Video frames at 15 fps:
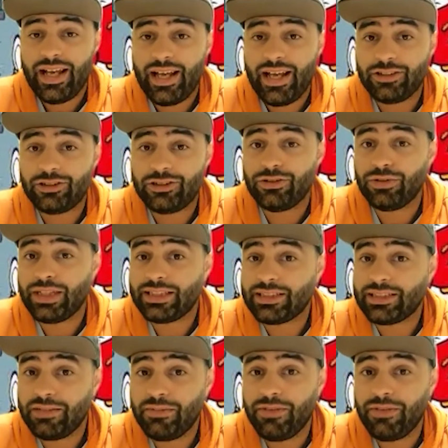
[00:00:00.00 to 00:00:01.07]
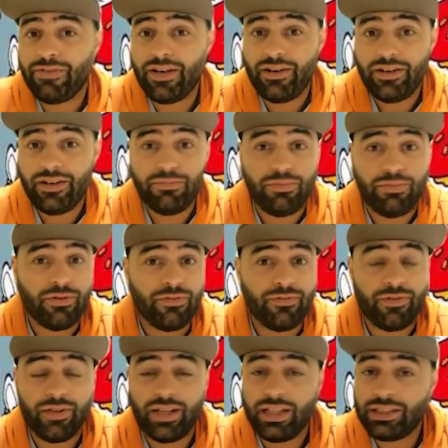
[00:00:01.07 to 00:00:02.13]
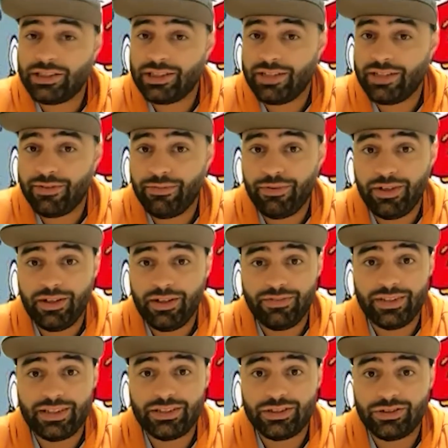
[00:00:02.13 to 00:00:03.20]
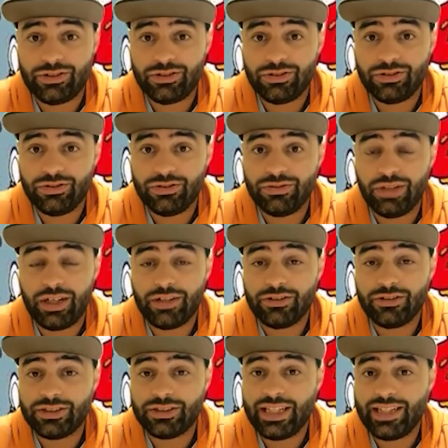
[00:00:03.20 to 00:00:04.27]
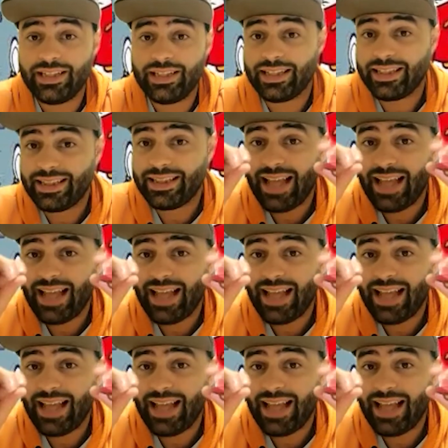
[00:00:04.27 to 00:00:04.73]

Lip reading: And so that's going to be very important for each and every one of us to understand, like,